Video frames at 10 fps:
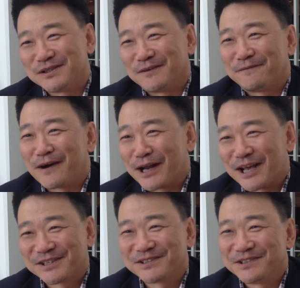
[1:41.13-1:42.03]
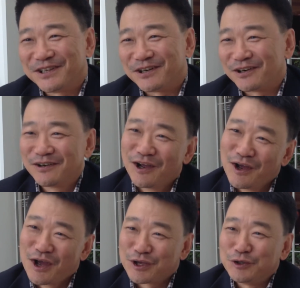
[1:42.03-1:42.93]
the financial year,
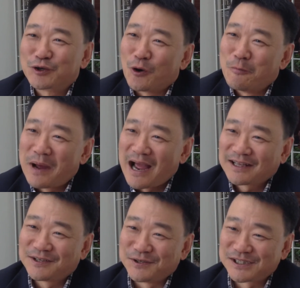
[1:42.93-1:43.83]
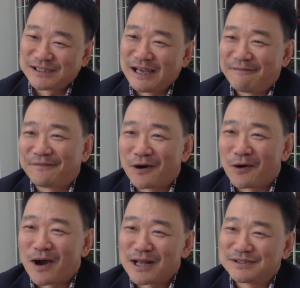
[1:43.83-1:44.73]
you go back to your C F
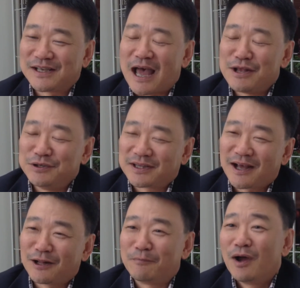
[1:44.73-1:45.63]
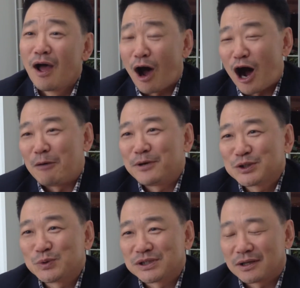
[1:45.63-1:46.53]
O and and you tell them how
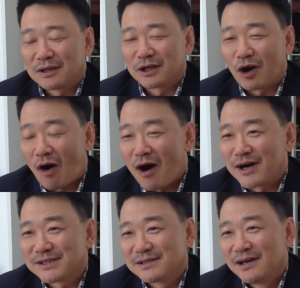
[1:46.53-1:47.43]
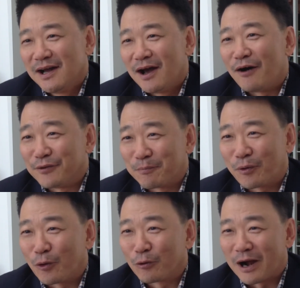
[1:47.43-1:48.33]
much was the cost of the
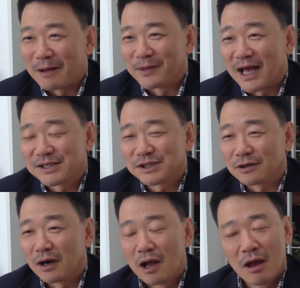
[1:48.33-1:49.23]
program last year.